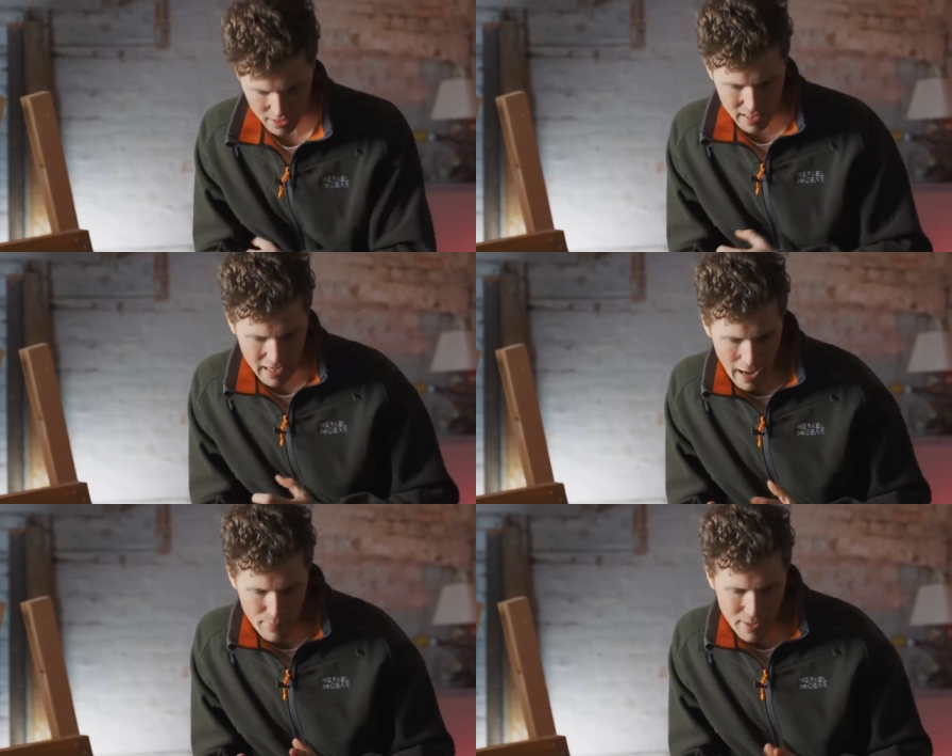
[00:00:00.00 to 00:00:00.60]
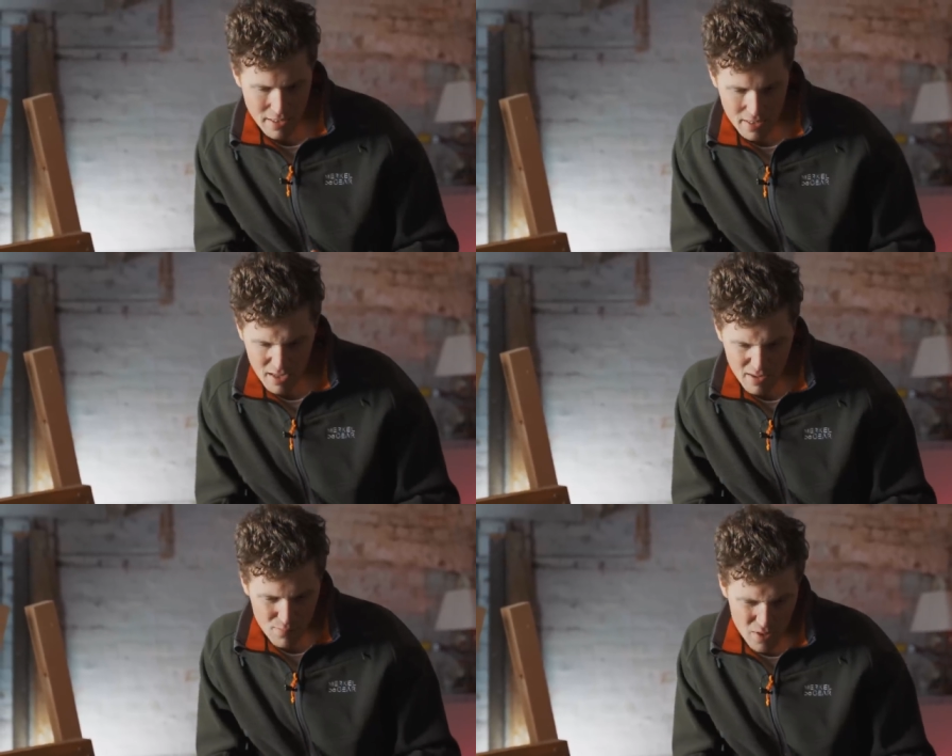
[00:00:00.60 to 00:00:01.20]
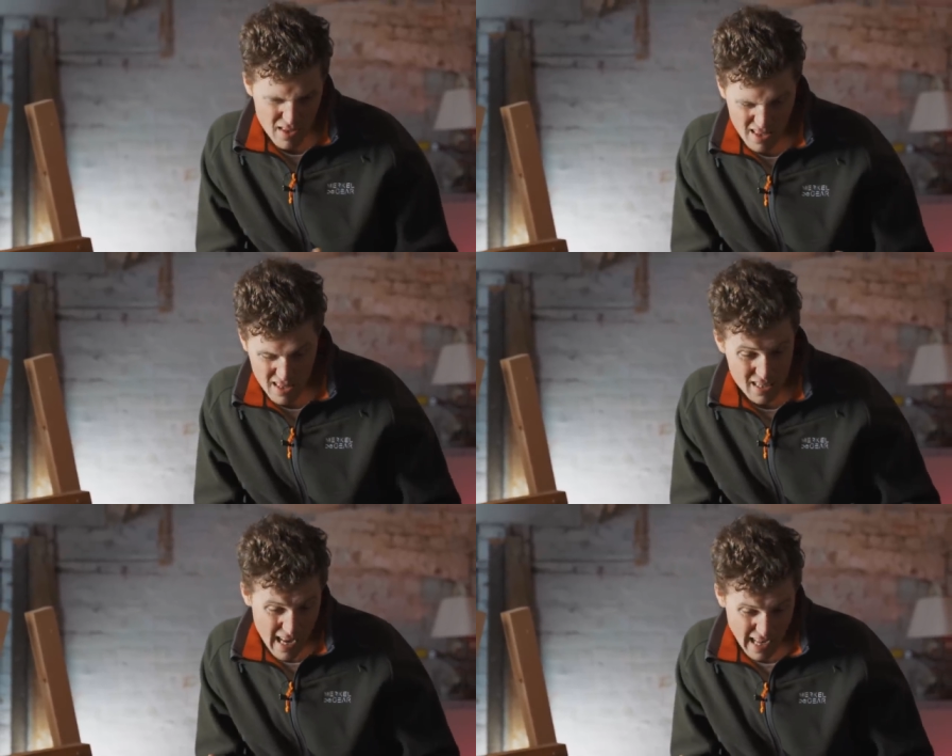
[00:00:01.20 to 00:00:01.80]
the gap into the
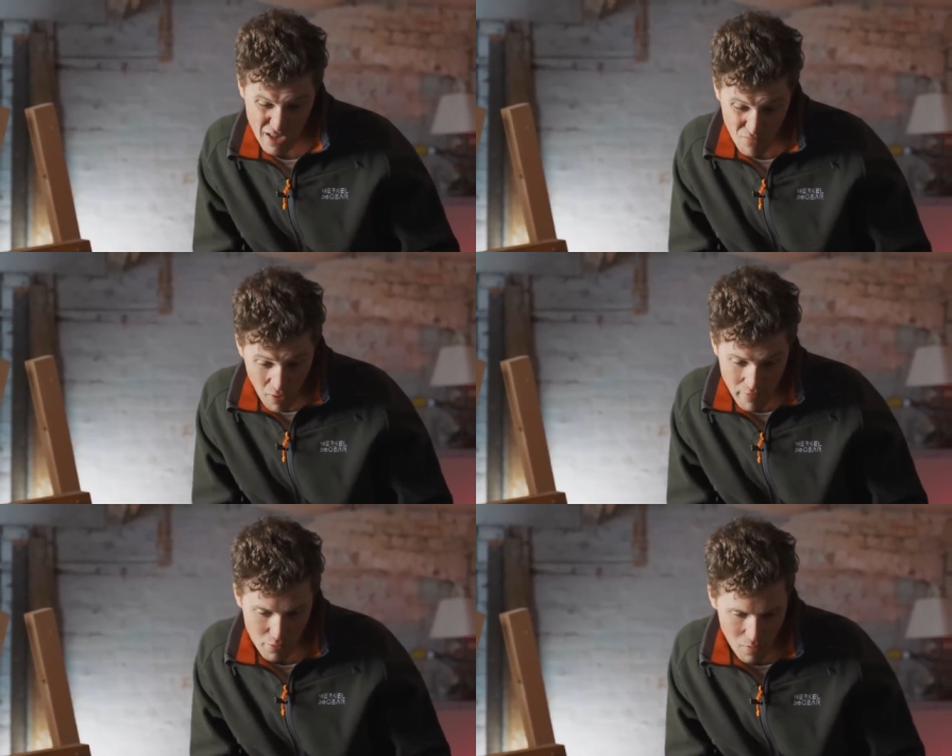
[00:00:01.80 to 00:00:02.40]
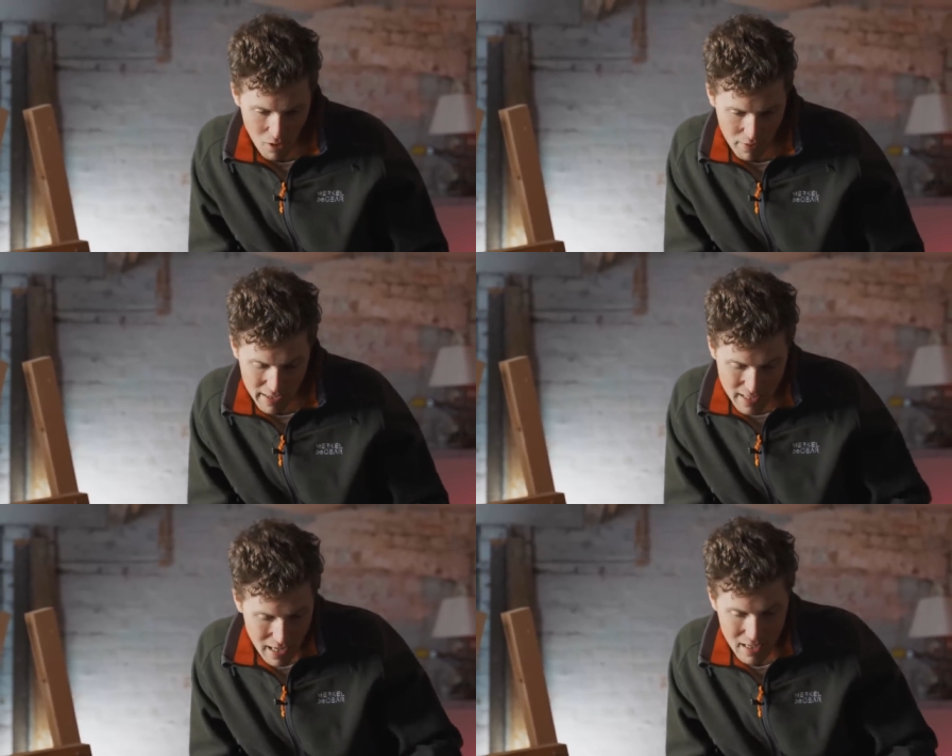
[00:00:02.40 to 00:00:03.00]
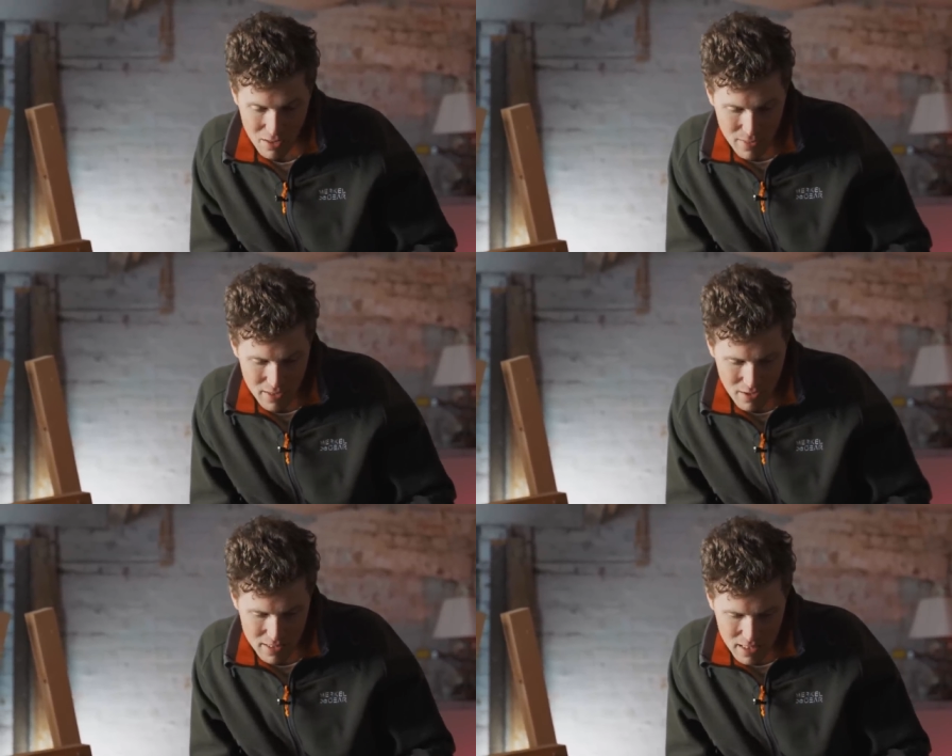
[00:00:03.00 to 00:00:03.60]
techie rifle market a little bit
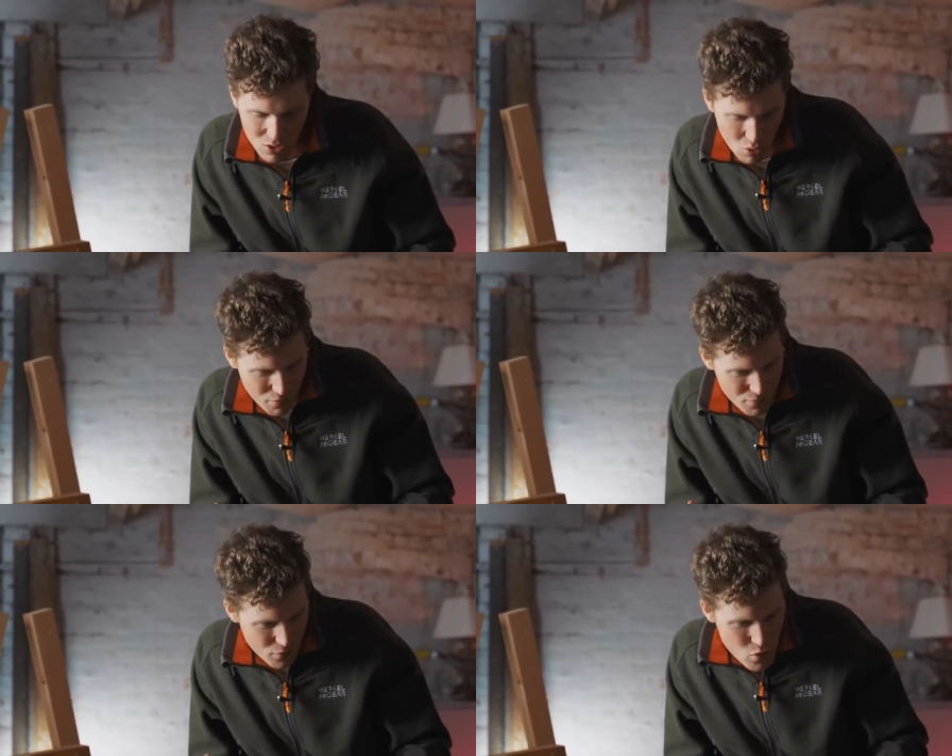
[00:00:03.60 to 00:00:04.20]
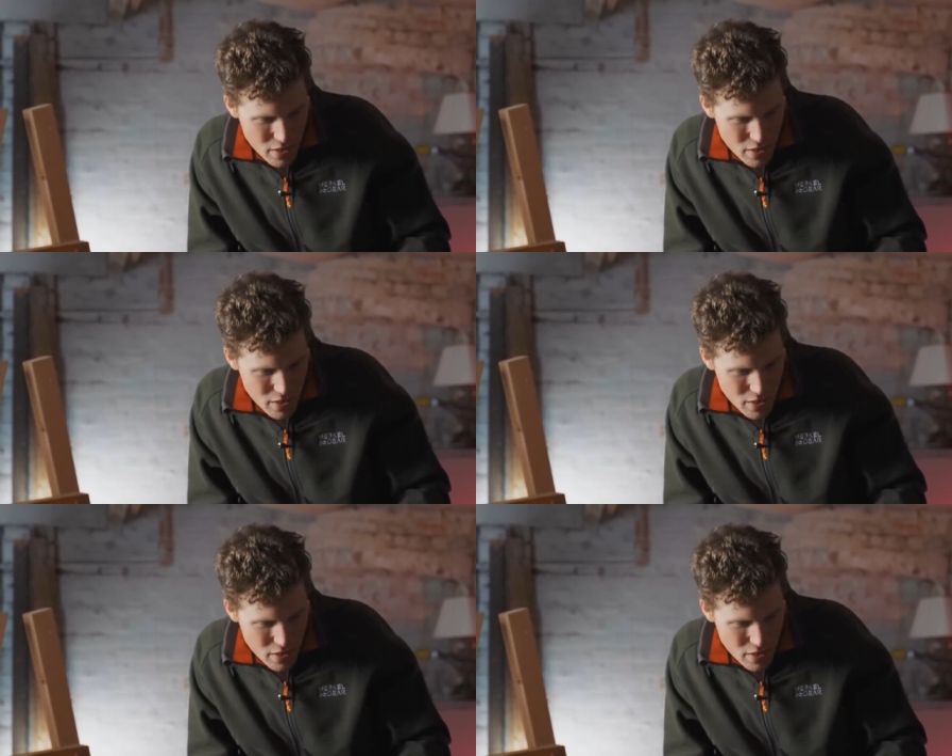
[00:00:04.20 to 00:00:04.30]
nice. It's got a few